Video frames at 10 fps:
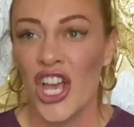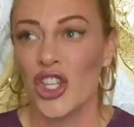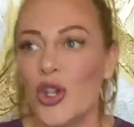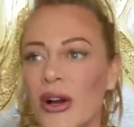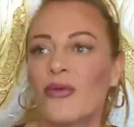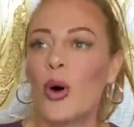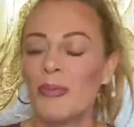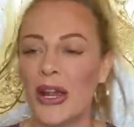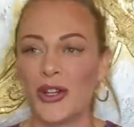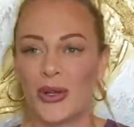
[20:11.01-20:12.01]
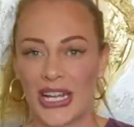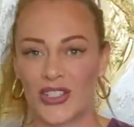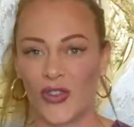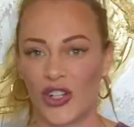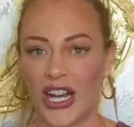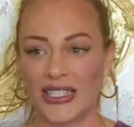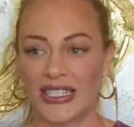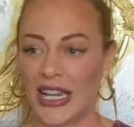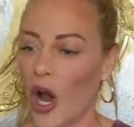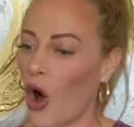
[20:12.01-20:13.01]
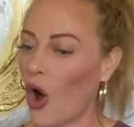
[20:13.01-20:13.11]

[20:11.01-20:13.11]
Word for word: You have one parent who gets full custody.